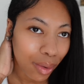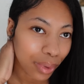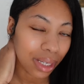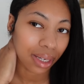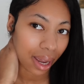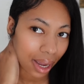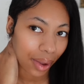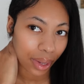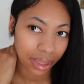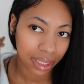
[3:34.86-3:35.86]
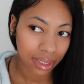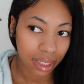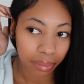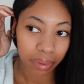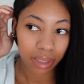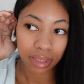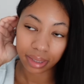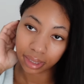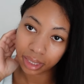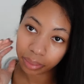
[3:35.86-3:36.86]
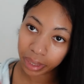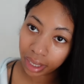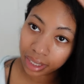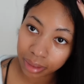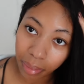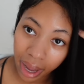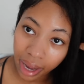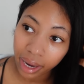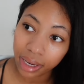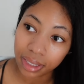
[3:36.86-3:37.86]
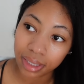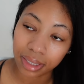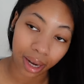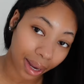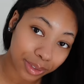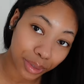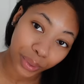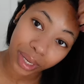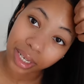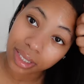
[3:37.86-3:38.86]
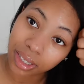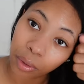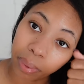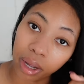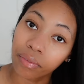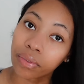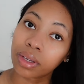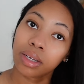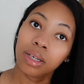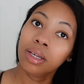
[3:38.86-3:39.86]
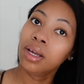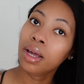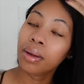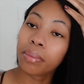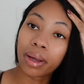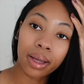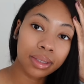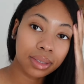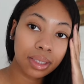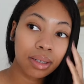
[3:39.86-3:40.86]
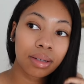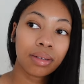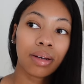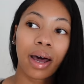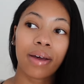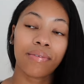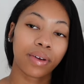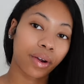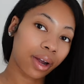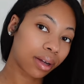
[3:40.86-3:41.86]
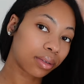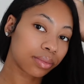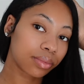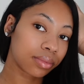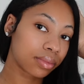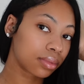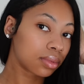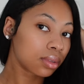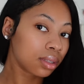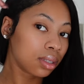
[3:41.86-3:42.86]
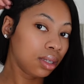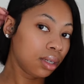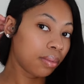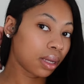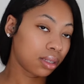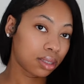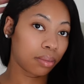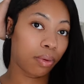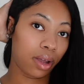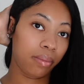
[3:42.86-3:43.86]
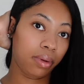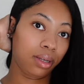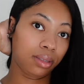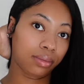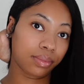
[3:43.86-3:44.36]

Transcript: don't really like how these clip-ins look because my hair is natural and it's so puffy. But until I figure out, make this appointment,